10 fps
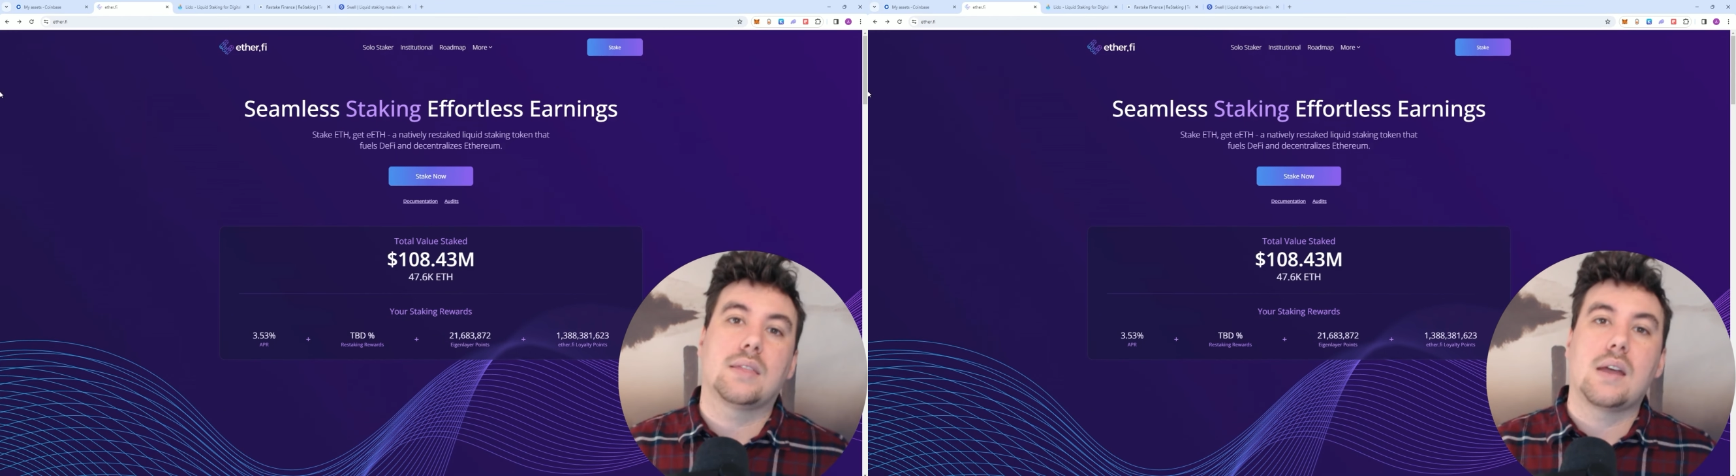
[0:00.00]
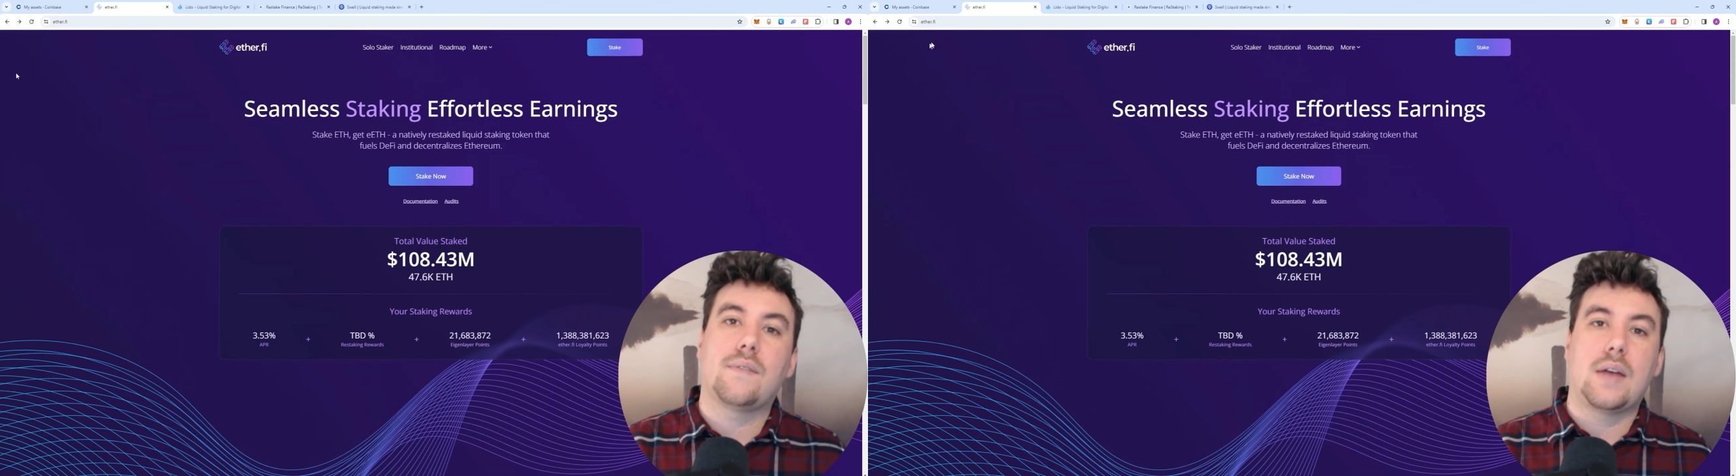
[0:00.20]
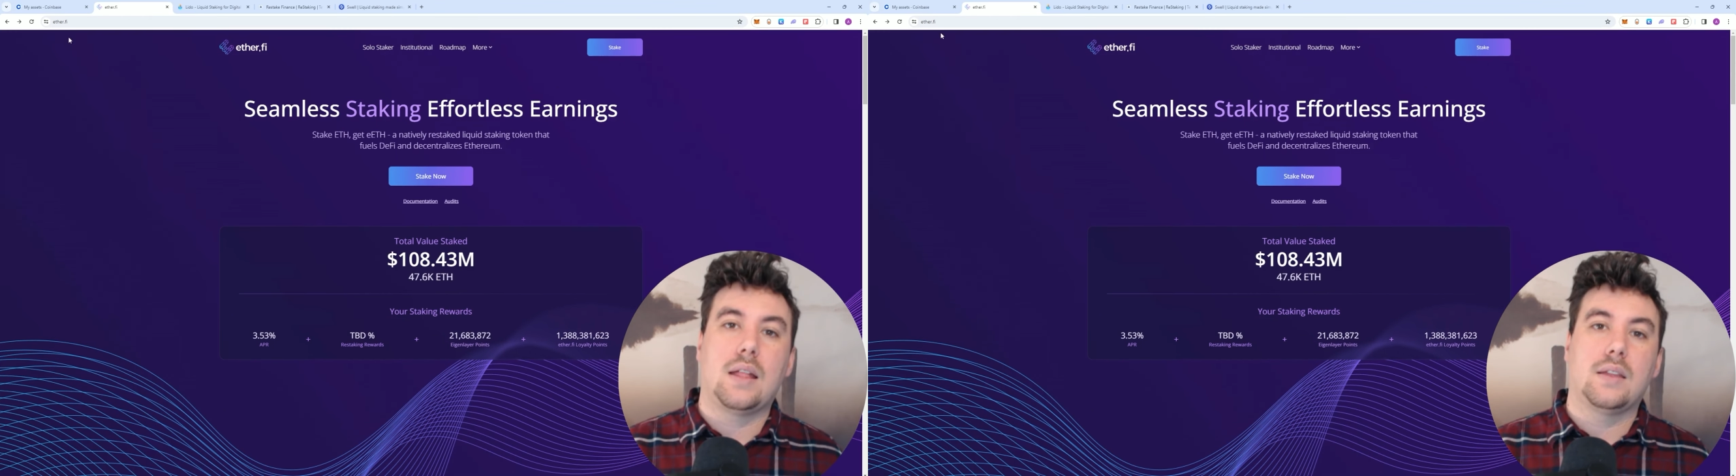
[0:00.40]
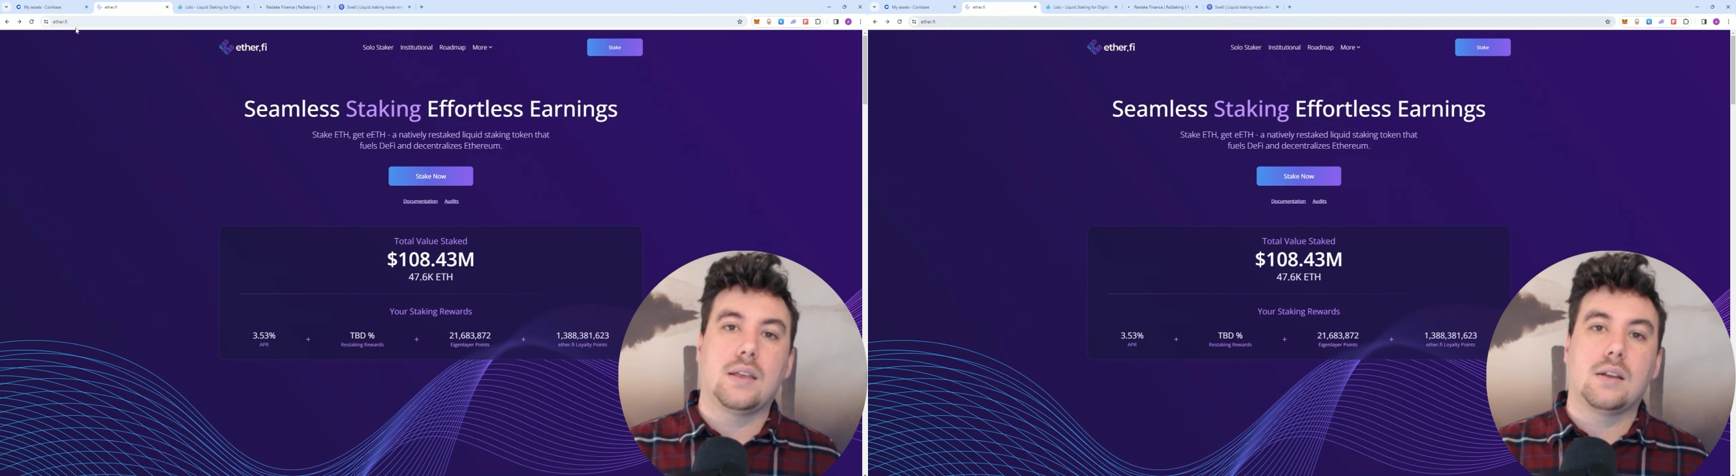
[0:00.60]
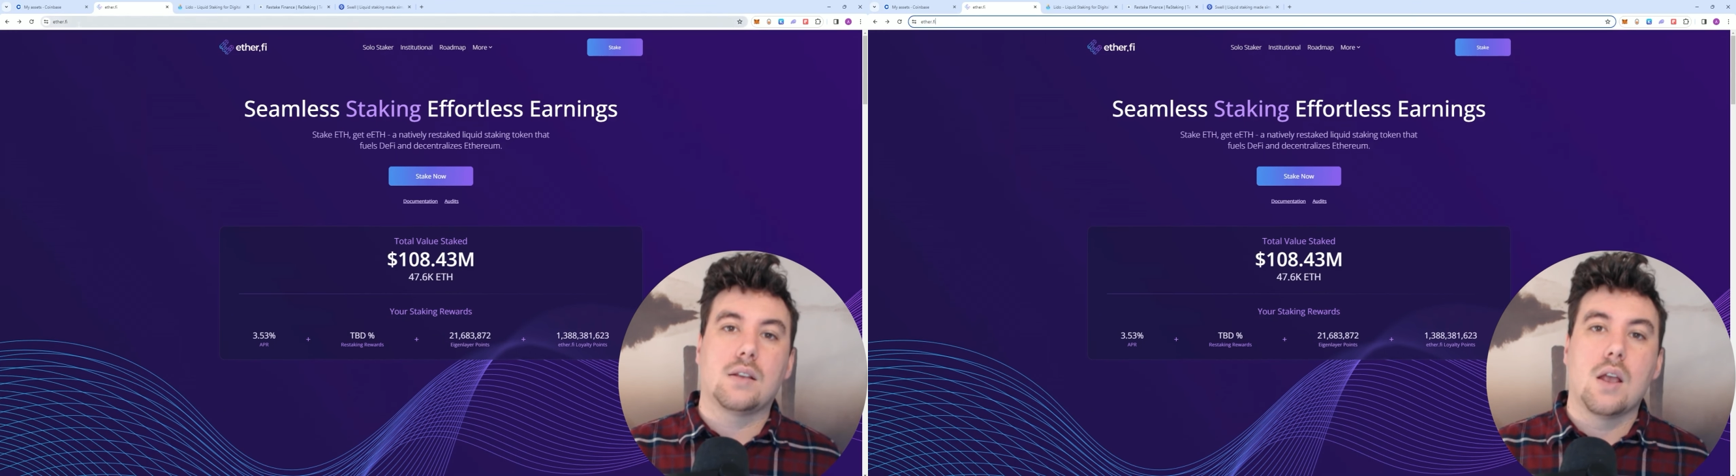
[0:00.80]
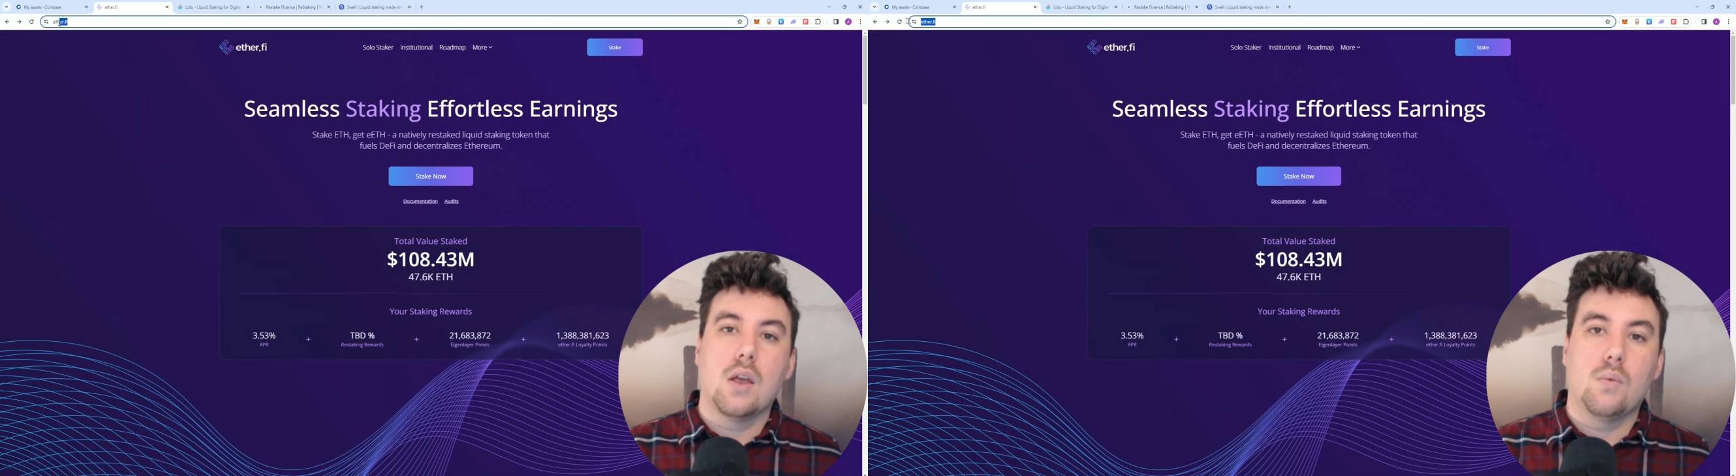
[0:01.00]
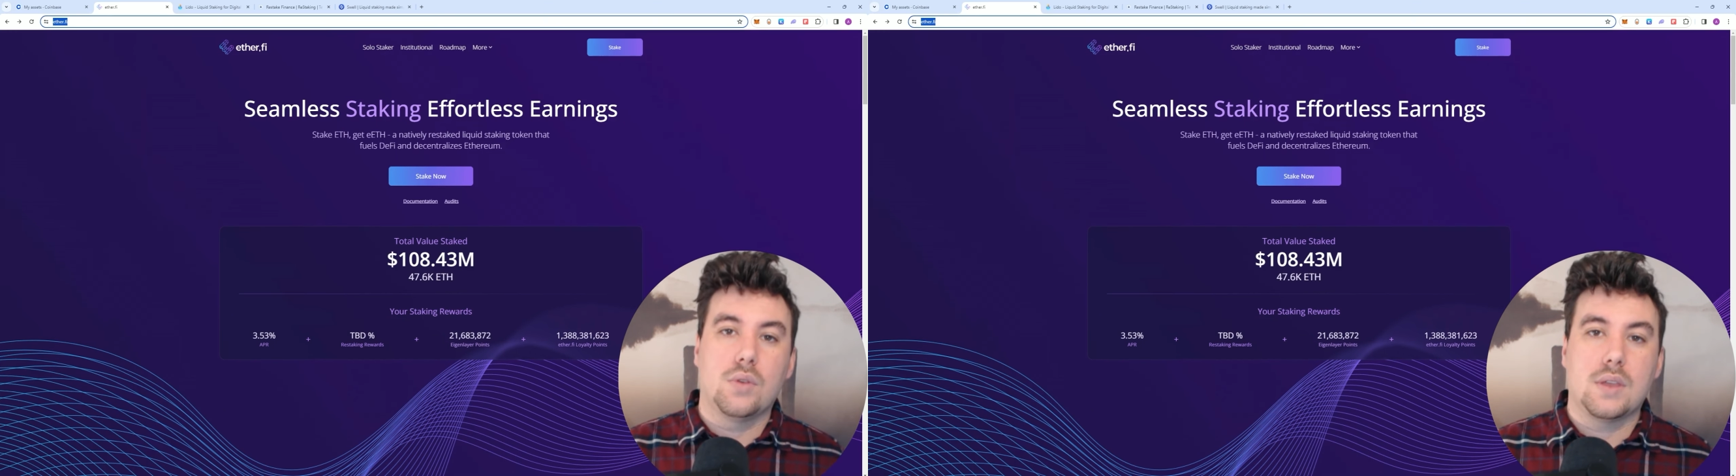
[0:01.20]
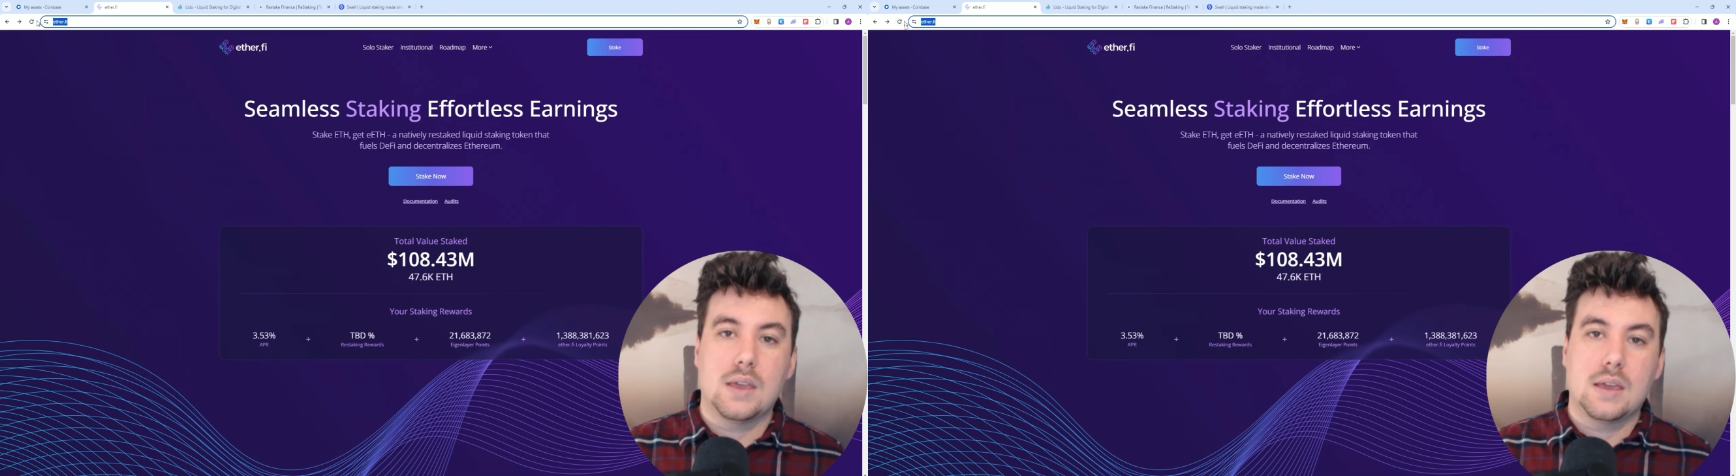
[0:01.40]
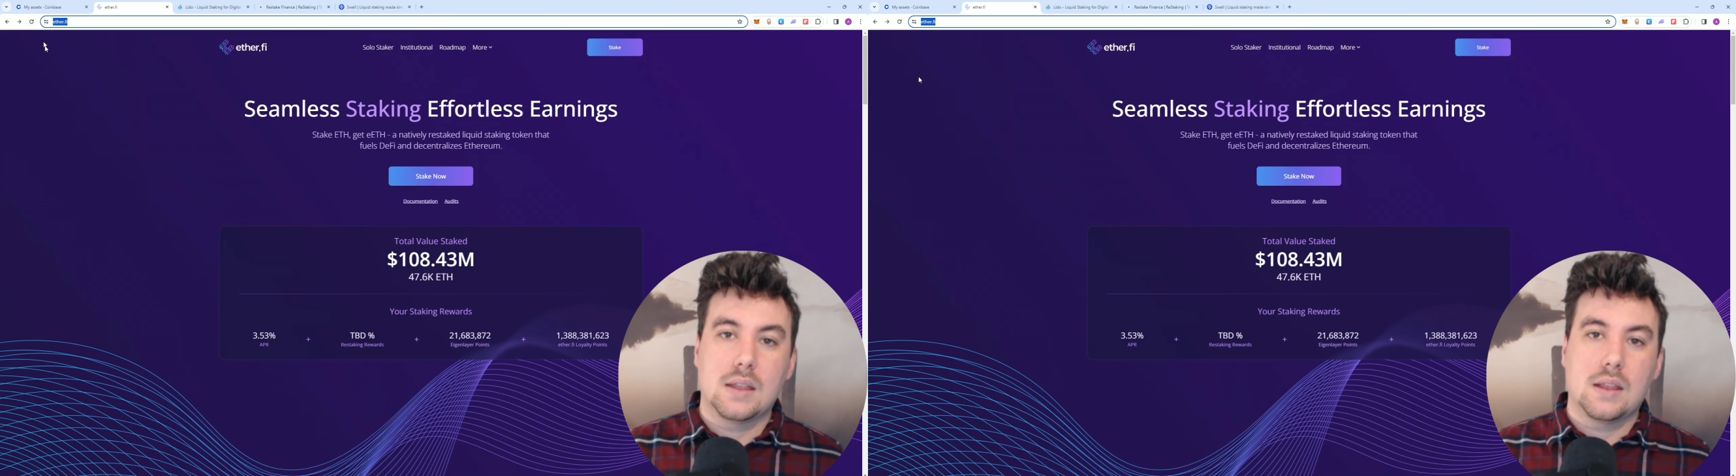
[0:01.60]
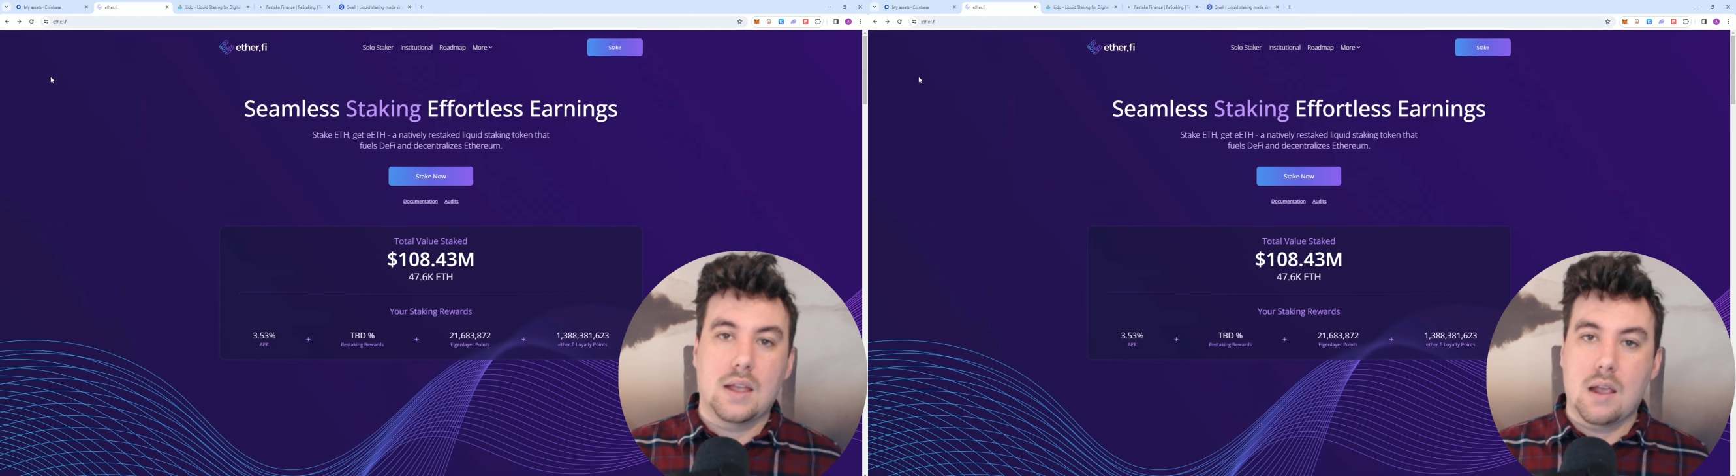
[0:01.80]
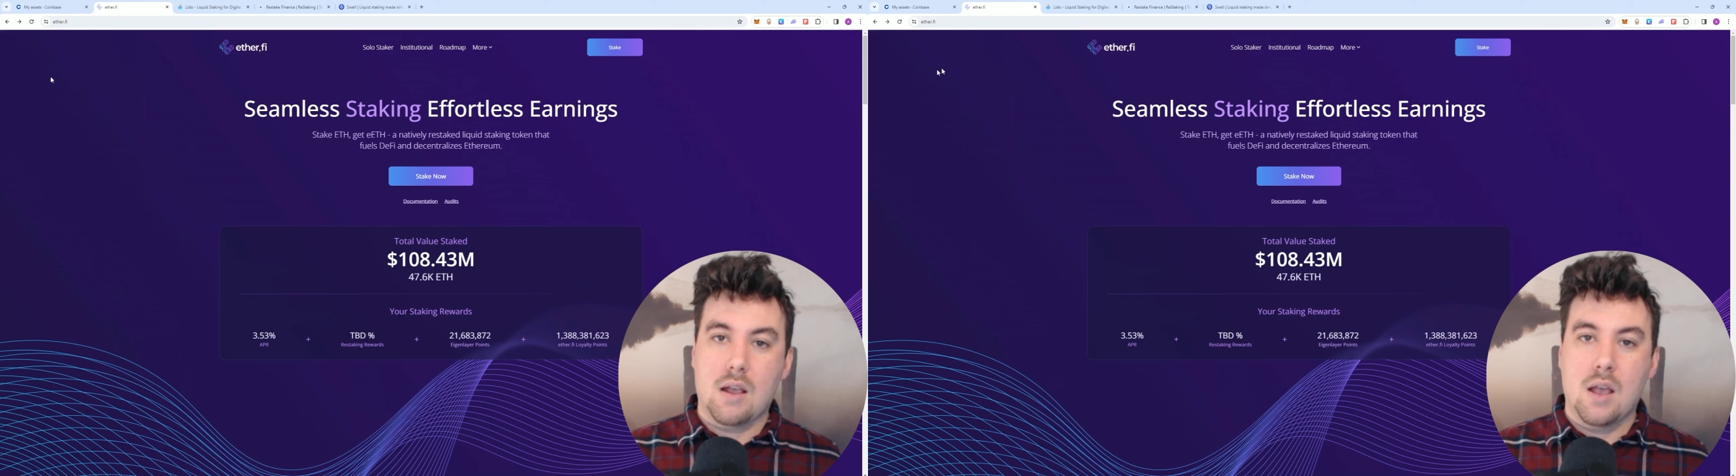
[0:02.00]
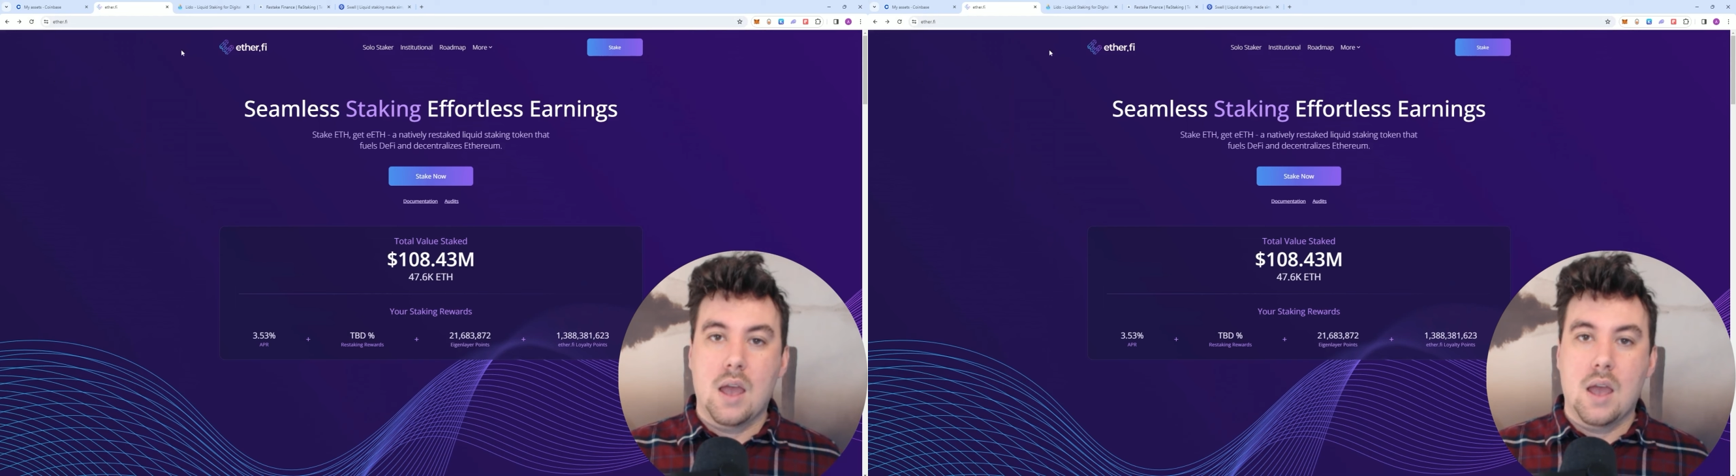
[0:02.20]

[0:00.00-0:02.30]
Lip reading: that validator with EigenLayer